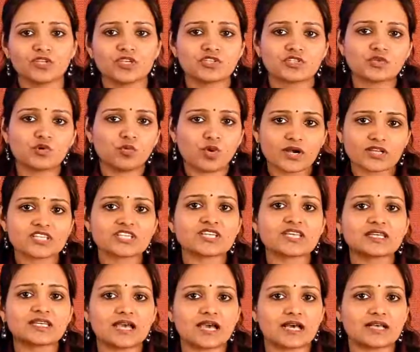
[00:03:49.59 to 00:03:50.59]
So what she
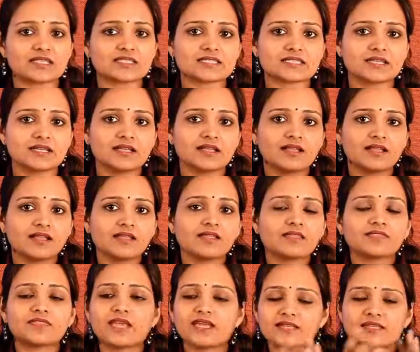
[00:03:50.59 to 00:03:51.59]
does,
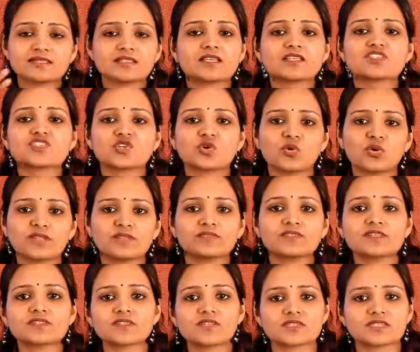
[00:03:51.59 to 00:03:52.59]
there is a store in
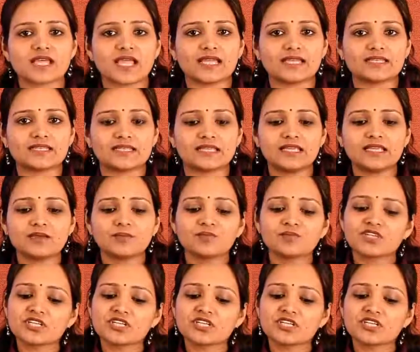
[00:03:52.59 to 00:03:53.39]
the society.